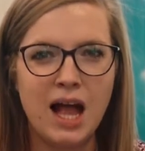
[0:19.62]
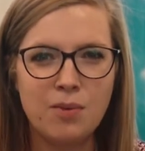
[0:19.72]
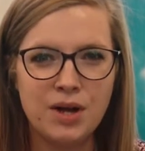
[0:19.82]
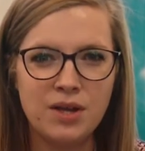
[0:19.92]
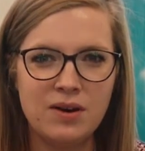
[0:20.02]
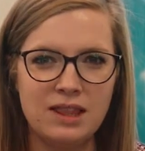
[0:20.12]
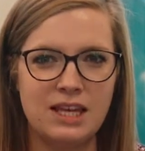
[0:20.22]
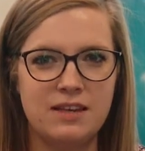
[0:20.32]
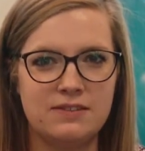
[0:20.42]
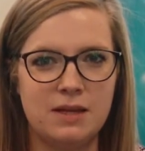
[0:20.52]
I want you to
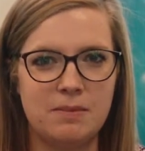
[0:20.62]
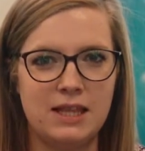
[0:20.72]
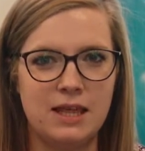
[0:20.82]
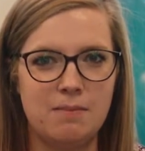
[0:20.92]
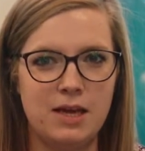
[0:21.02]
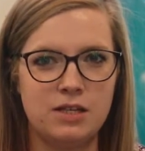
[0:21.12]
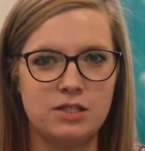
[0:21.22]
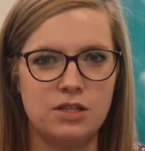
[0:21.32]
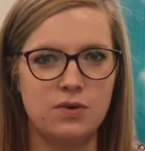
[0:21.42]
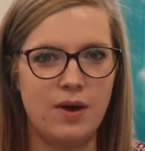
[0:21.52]
think of something that
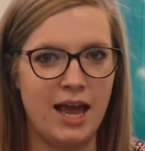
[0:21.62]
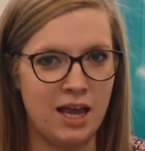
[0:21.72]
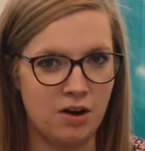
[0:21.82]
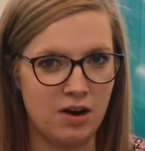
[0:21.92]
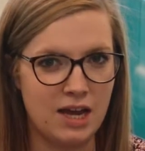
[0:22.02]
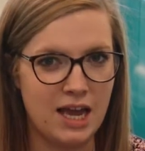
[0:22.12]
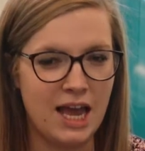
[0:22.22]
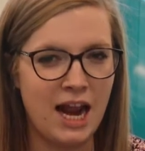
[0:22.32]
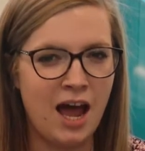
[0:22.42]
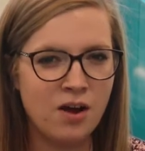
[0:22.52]
makes you angry
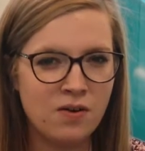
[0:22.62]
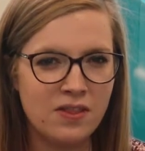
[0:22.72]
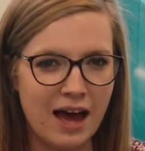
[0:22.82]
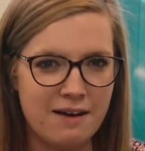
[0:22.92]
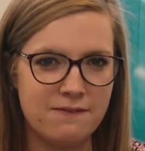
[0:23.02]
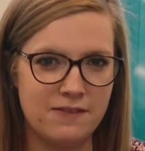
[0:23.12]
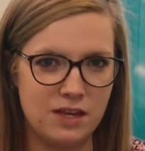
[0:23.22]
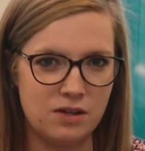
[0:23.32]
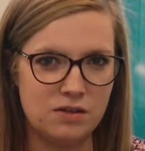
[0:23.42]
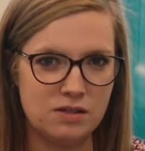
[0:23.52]
and how that
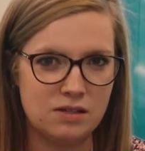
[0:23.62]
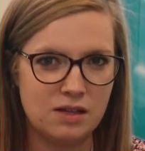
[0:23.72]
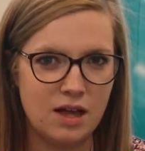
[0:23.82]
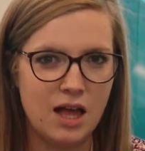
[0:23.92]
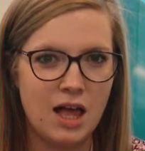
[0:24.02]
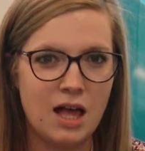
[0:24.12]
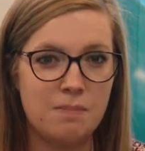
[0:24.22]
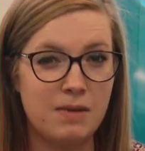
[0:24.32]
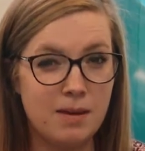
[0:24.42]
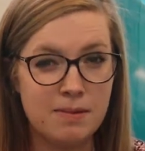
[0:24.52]
feels.
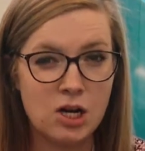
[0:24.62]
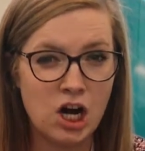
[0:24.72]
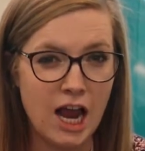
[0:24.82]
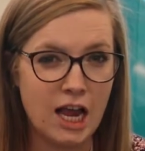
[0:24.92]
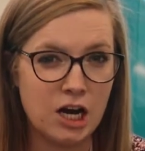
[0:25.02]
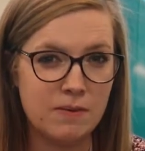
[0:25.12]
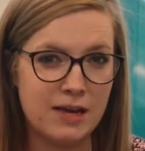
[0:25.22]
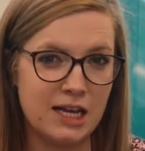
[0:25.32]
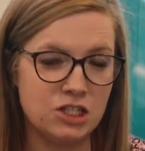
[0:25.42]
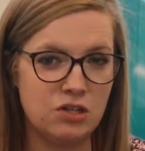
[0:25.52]
Maybe you're angry
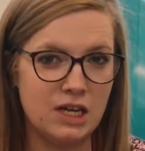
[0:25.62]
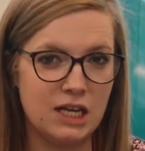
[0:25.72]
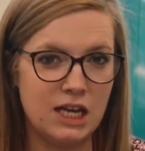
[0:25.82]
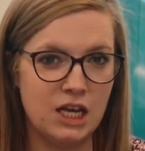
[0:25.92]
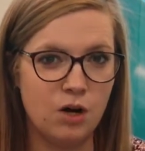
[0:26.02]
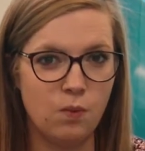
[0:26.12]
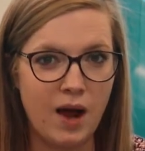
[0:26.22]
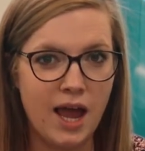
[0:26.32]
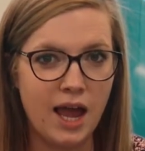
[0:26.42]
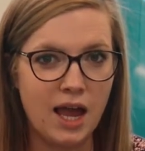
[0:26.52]
because you didn't get your
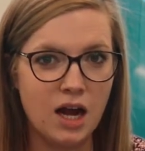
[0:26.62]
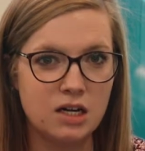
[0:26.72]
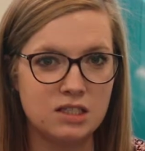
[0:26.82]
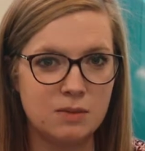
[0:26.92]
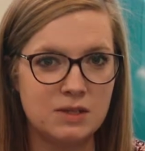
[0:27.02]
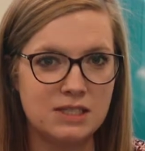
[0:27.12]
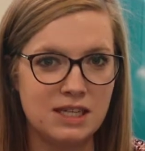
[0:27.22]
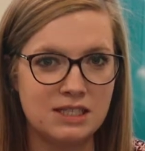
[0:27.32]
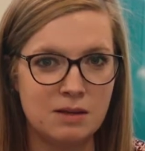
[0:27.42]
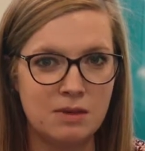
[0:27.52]
way or someone
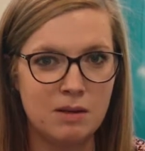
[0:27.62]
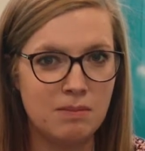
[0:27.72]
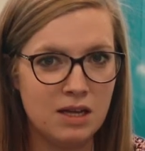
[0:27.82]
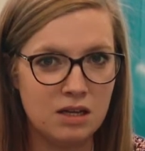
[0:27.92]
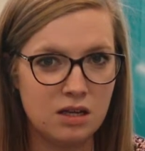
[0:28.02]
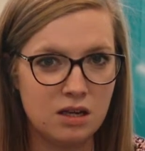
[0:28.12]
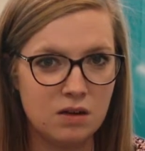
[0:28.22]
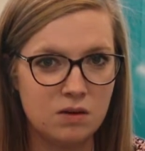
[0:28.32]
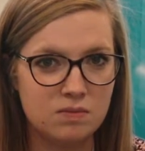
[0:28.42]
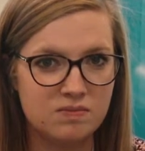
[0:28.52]
said something mean to you.
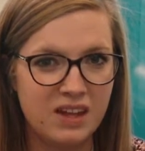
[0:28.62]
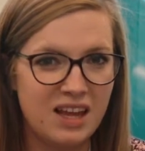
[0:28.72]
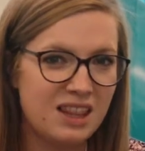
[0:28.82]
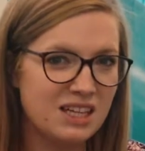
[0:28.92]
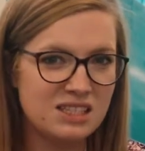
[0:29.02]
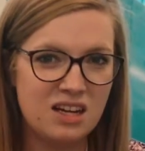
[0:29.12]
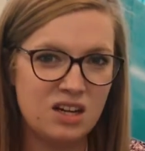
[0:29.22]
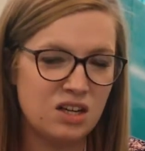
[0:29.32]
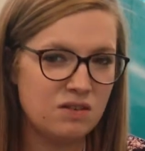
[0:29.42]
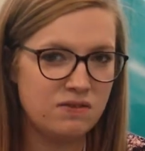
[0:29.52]
That's not a
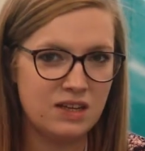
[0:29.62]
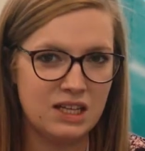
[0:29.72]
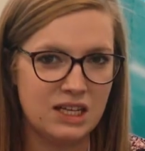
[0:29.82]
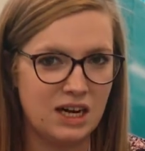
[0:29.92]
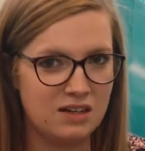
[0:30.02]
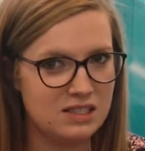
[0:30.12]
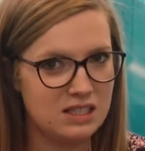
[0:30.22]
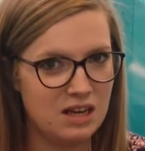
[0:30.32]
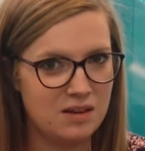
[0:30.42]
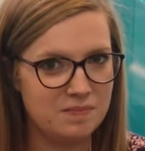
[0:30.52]
good feeling now, is it?